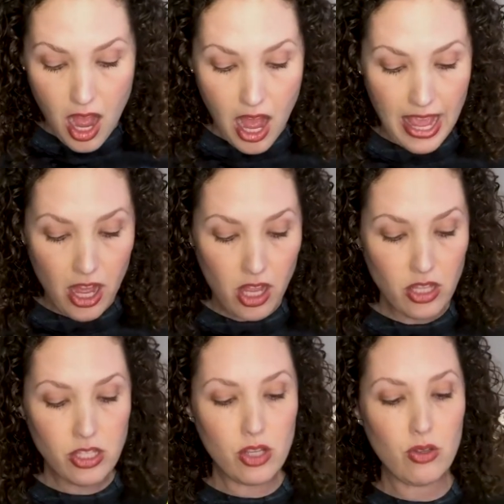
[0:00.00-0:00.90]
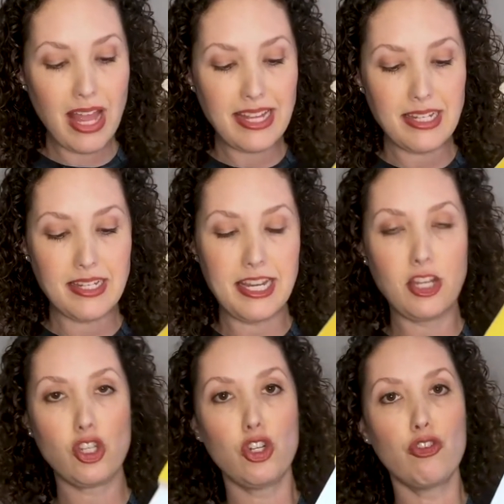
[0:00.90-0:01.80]
I also like to
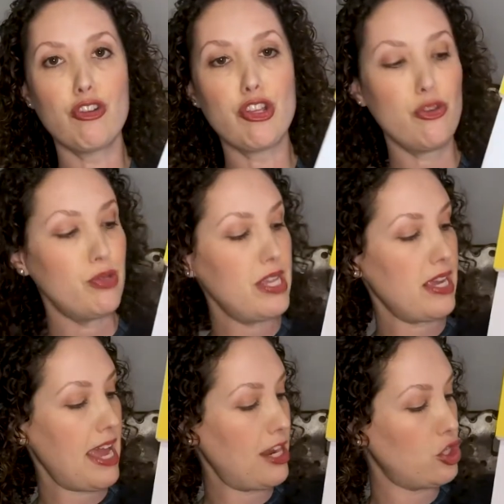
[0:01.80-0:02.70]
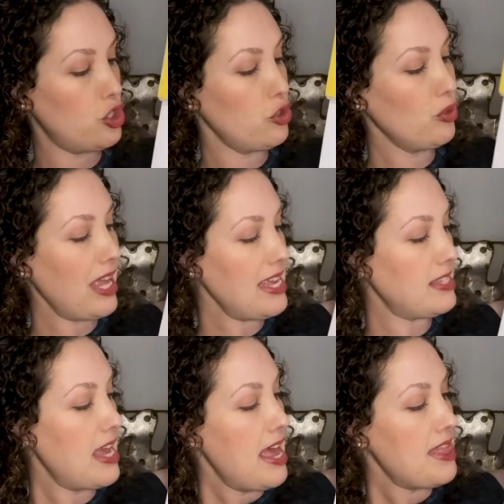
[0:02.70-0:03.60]
teach children using a shoelace